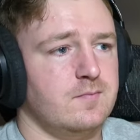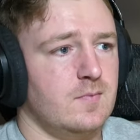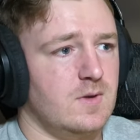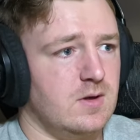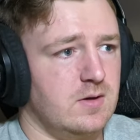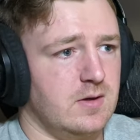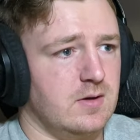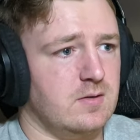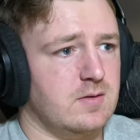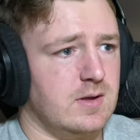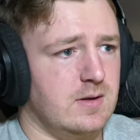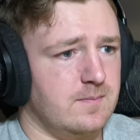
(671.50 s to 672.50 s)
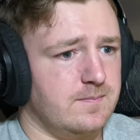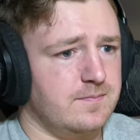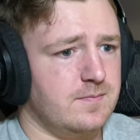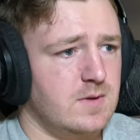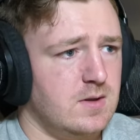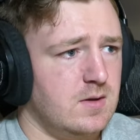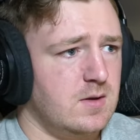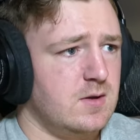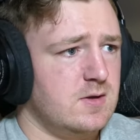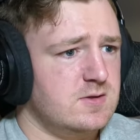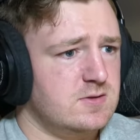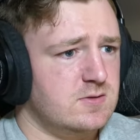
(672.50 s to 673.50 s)
Parramatta. Okay.
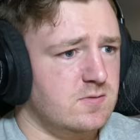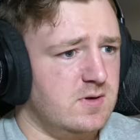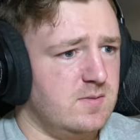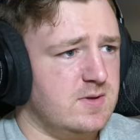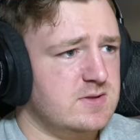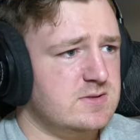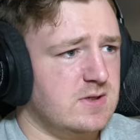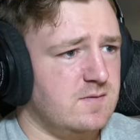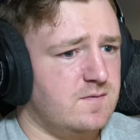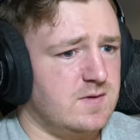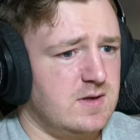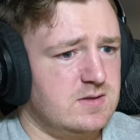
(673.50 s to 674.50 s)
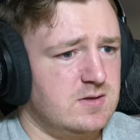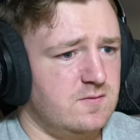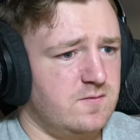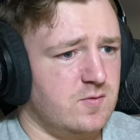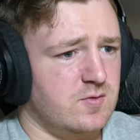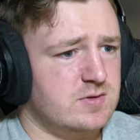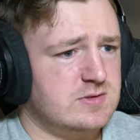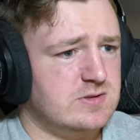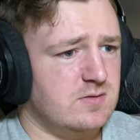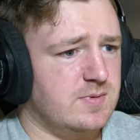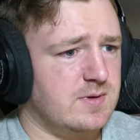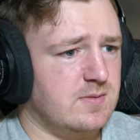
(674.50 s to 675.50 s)
20 minutes left, 18-4
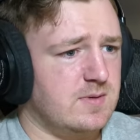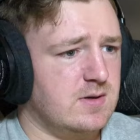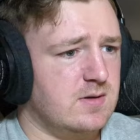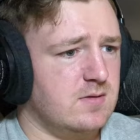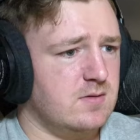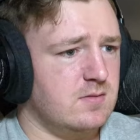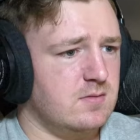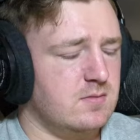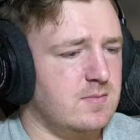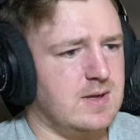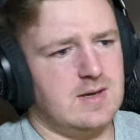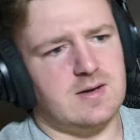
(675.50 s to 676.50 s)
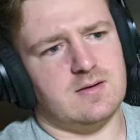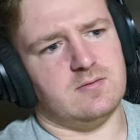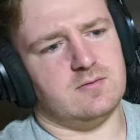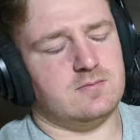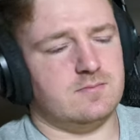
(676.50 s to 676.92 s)
still, Parramatta. Man.